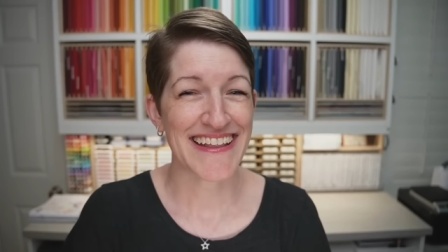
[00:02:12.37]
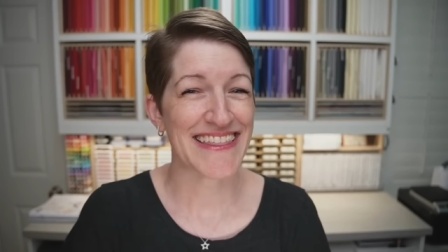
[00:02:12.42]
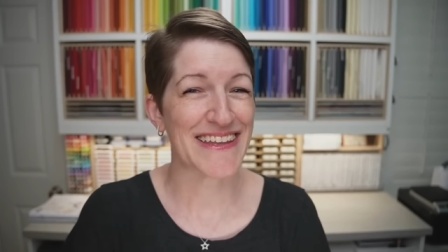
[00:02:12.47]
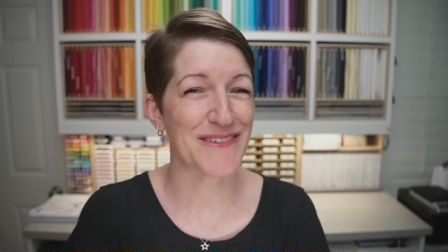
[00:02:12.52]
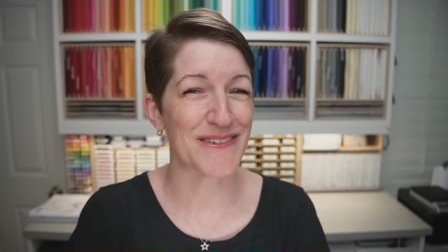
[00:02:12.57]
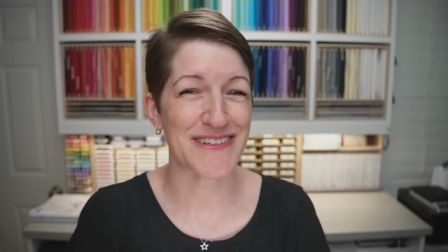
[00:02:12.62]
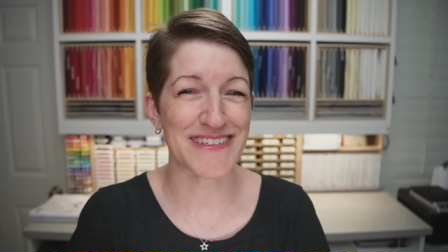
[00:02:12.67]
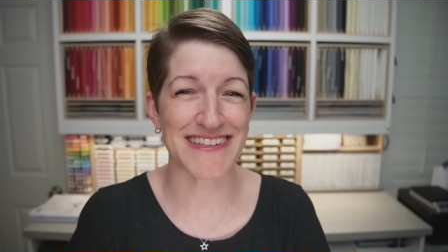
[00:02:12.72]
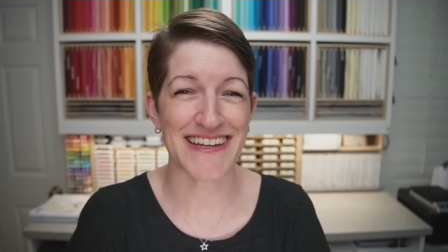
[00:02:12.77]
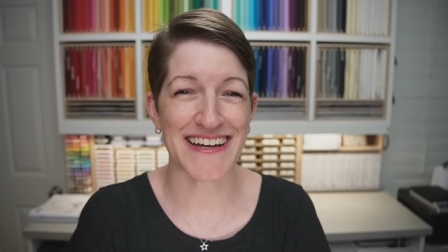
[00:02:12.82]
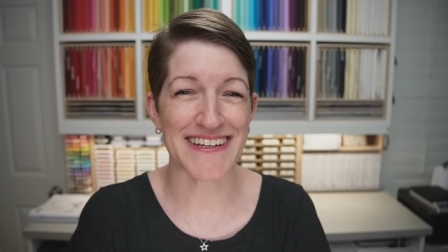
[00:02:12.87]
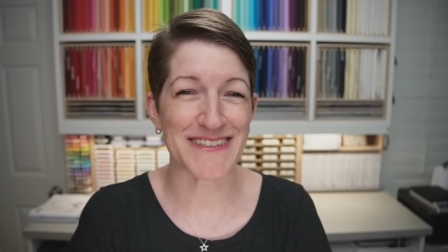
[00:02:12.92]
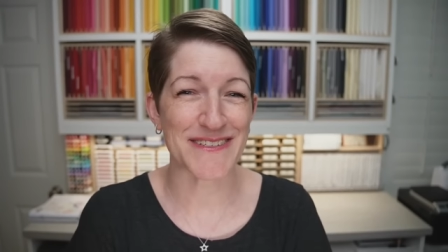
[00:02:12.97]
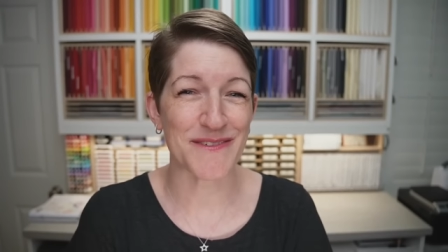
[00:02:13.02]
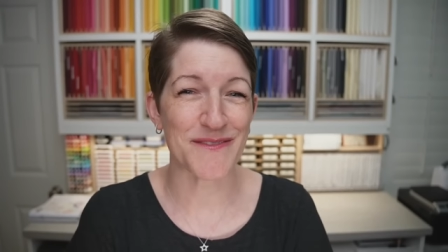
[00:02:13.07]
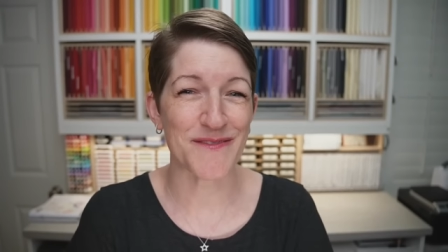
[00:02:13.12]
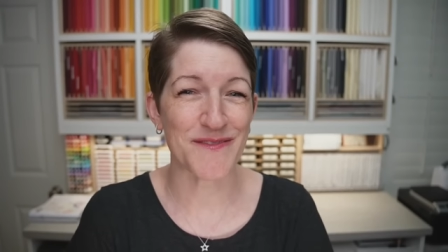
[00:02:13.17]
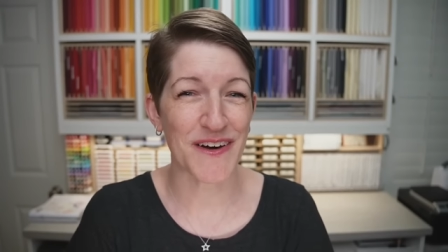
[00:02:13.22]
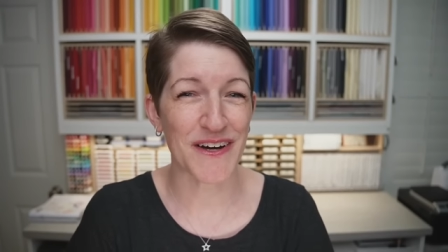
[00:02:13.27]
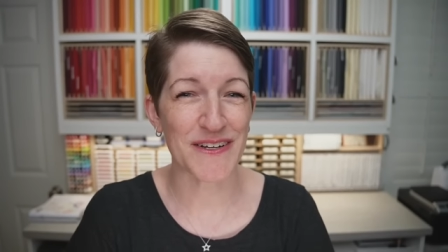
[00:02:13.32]
There was lots
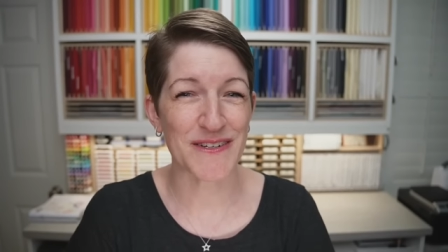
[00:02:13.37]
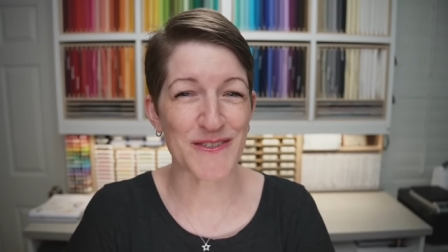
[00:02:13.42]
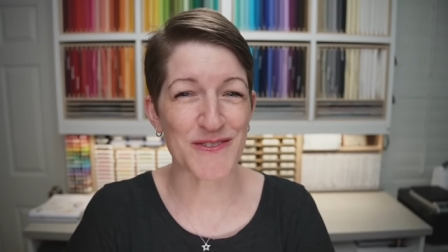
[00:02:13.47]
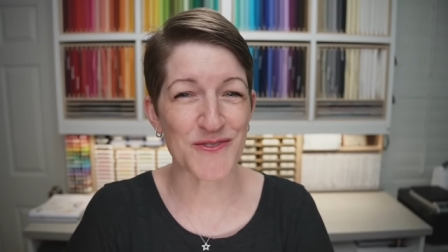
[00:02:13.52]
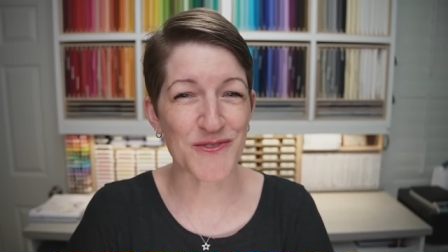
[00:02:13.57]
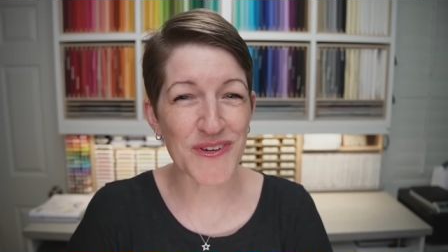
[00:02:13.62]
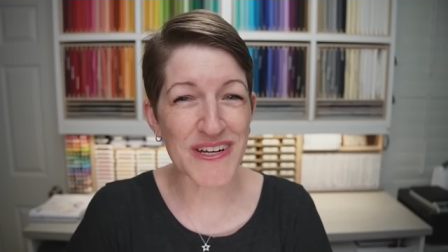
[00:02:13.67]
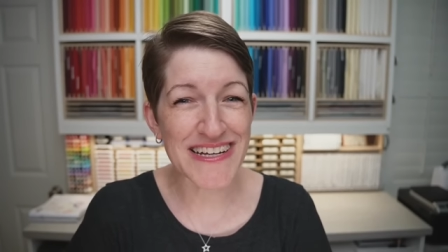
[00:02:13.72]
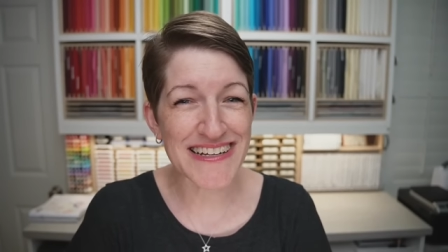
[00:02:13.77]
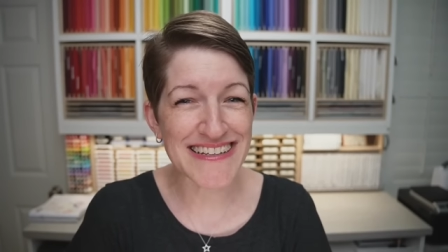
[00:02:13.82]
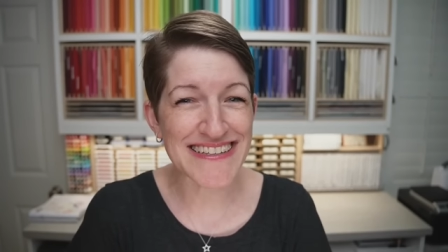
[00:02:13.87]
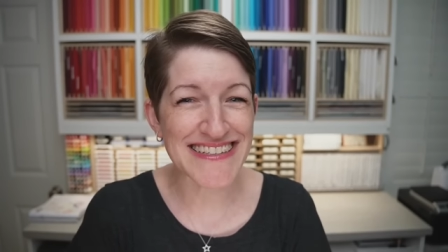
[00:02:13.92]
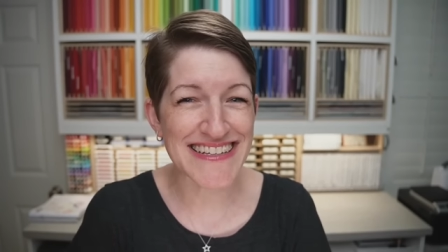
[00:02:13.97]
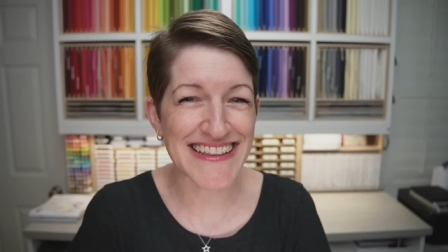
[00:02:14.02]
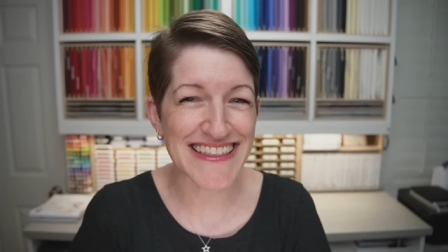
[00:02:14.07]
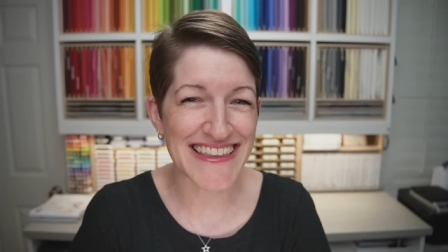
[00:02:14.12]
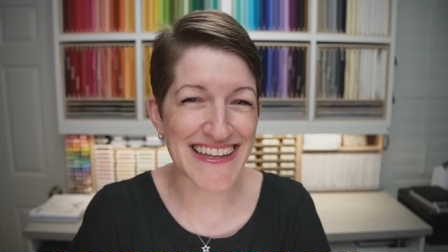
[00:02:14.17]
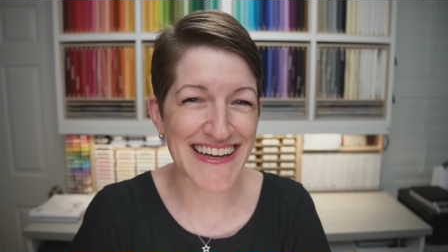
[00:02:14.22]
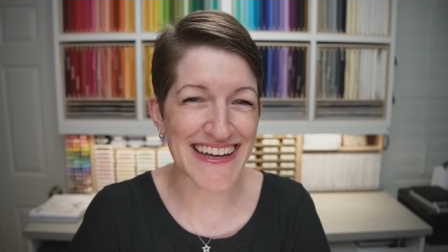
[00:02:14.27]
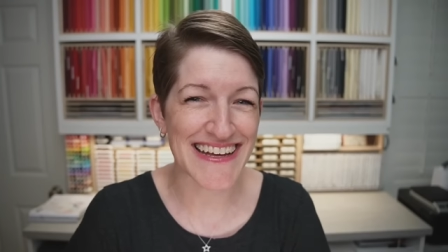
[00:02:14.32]
of fun treats
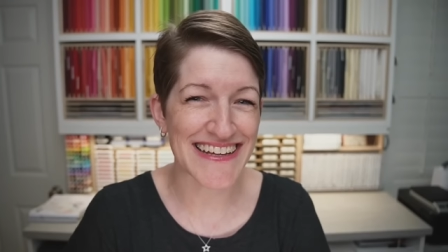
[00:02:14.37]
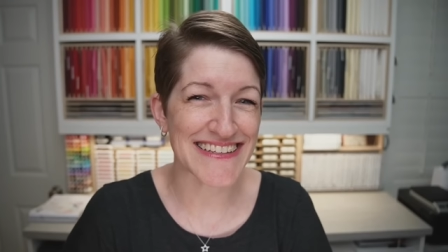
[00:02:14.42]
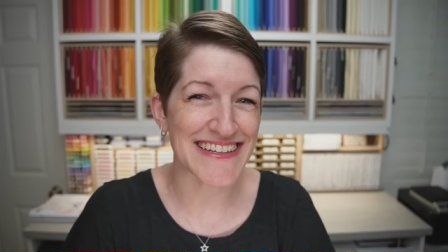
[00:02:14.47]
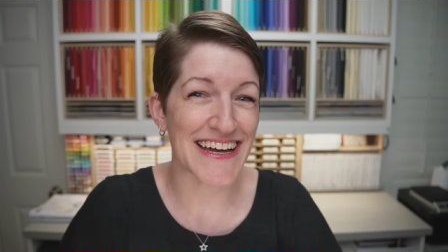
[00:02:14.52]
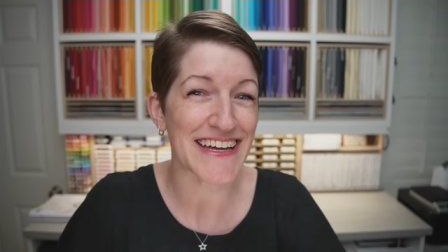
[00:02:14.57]
and things.